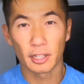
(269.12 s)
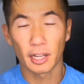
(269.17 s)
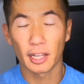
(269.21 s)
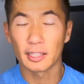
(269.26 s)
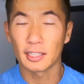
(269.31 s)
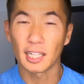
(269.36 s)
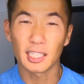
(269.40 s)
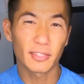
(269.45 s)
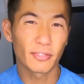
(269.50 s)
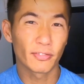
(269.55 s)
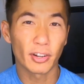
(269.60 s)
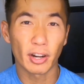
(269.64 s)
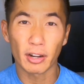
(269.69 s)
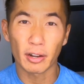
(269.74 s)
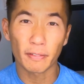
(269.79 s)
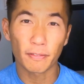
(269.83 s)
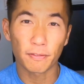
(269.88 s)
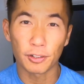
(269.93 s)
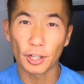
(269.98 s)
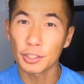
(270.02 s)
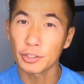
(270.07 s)
And that's very
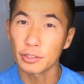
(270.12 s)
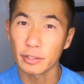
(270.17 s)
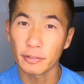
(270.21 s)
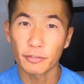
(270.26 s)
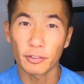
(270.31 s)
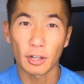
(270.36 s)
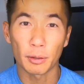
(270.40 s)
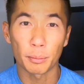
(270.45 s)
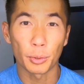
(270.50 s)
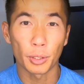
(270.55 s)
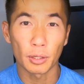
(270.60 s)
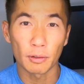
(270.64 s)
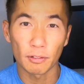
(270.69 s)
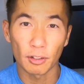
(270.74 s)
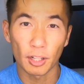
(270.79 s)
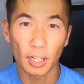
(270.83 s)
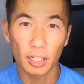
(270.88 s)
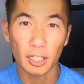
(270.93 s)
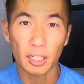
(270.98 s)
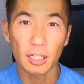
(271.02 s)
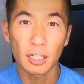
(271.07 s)
frustrating for a
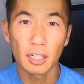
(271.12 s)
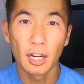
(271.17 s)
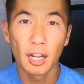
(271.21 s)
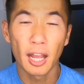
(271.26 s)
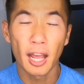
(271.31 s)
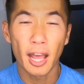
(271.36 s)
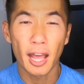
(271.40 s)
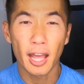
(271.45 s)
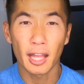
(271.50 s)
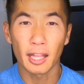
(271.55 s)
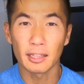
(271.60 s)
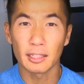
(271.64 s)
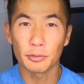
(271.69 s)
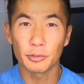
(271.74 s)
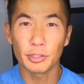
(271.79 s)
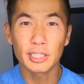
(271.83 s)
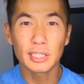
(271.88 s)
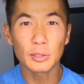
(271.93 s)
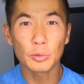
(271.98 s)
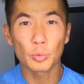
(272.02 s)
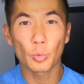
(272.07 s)
motovlogger. And the
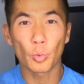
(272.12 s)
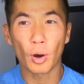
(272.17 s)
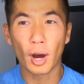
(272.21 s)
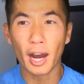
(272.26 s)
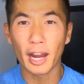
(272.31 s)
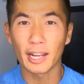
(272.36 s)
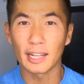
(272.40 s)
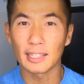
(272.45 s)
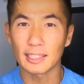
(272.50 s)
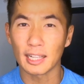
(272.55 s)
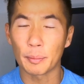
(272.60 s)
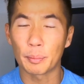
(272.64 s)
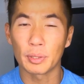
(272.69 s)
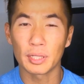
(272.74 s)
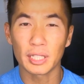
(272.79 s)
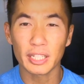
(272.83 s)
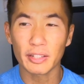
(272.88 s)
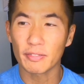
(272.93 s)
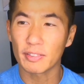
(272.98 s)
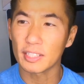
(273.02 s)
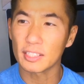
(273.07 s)
reason why is I
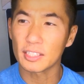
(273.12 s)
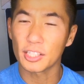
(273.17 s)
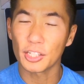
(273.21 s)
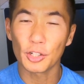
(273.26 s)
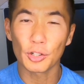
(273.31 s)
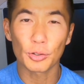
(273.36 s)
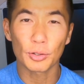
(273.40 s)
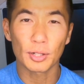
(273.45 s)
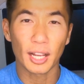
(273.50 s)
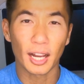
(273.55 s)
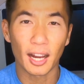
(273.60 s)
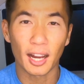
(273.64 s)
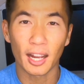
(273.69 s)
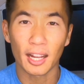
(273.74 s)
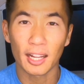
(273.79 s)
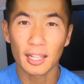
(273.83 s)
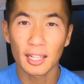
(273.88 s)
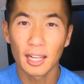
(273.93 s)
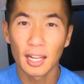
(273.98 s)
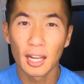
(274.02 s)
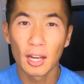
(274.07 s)
believe this little
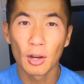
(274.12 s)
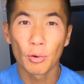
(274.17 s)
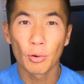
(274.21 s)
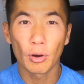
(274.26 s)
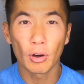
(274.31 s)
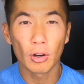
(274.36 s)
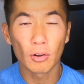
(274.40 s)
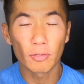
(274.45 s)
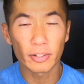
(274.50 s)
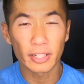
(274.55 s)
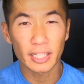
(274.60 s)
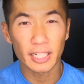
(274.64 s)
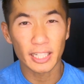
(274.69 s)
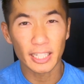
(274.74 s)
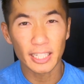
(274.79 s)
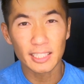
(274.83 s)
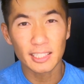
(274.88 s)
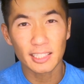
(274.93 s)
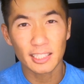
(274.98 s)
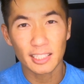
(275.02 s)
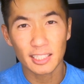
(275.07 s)
guy
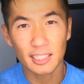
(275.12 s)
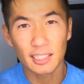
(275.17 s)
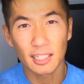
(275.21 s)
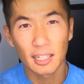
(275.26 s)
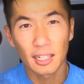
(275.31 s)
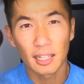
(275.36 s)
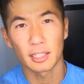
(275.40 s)
overheats.